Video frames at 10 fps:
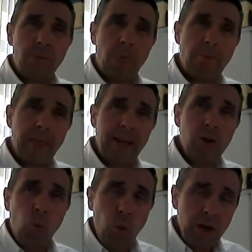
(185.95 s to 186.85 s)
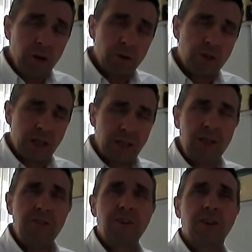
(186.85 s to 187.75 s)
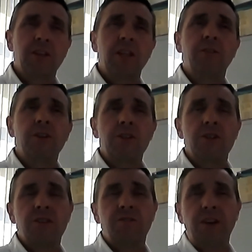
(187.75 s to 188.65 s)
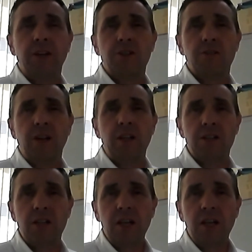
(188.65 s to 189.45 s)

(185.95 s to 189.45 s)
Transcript: it will significantly reduce infection rates